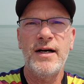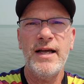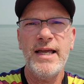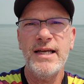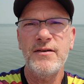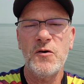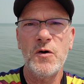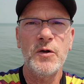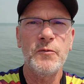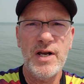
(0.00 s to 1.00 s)
and
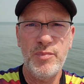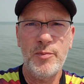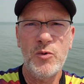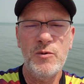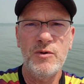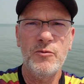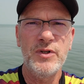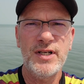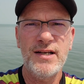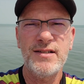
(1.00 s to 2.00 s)
on Redbubble,
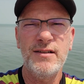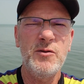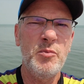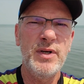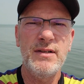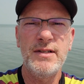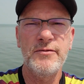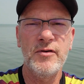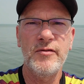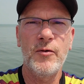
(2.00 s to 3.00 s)
which has a little bit
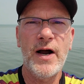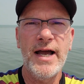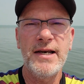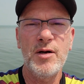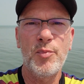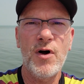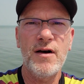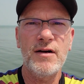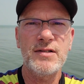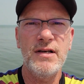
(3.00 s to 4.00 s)
different variety of
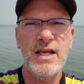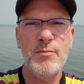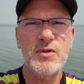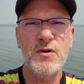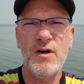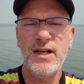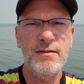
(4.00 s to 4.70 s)
products than Amazon,